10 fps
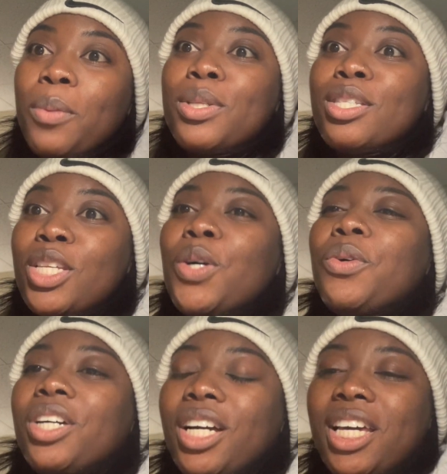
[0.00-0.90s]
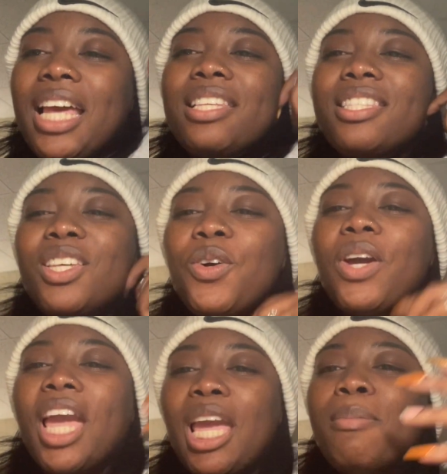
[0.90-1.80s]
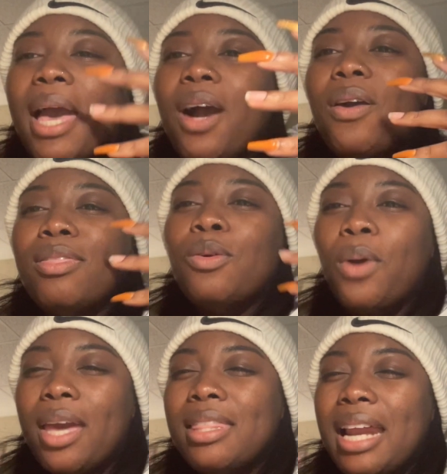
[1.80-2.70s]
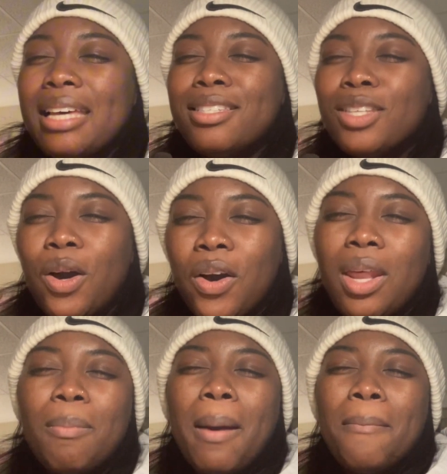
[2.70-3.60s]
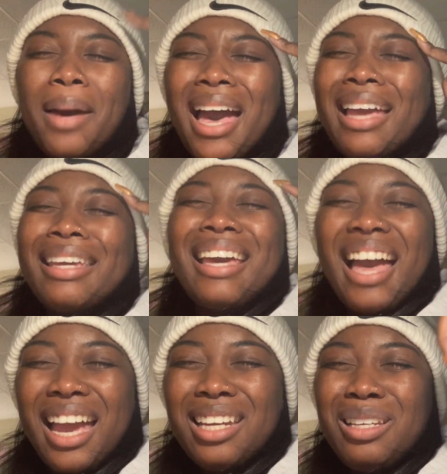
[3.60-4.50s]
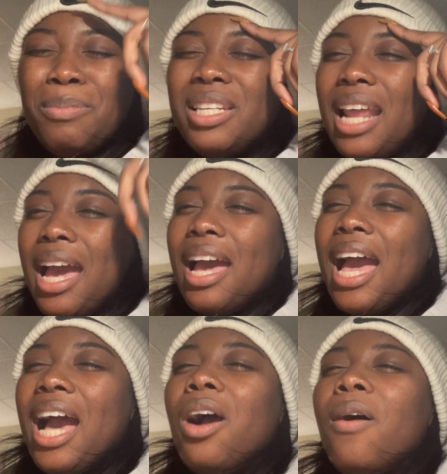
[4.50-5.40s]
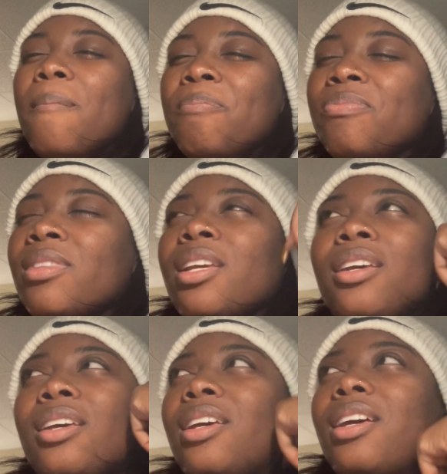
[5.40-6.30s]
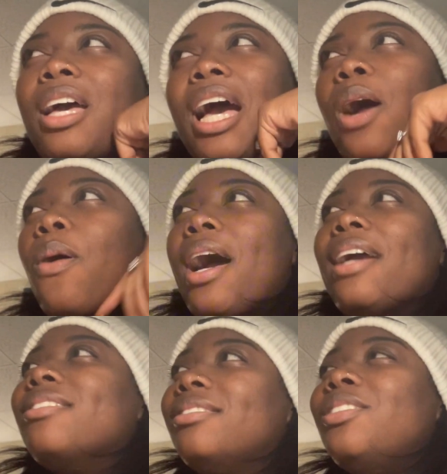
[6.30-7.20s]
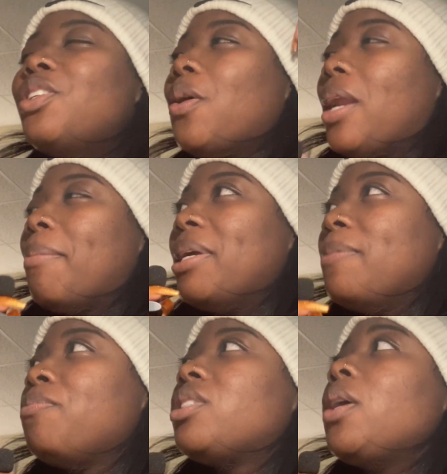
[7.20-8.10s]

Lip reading: It was still good. It still came out in the way that I saw it in my mind, kind of, but not how I, you know what I mean.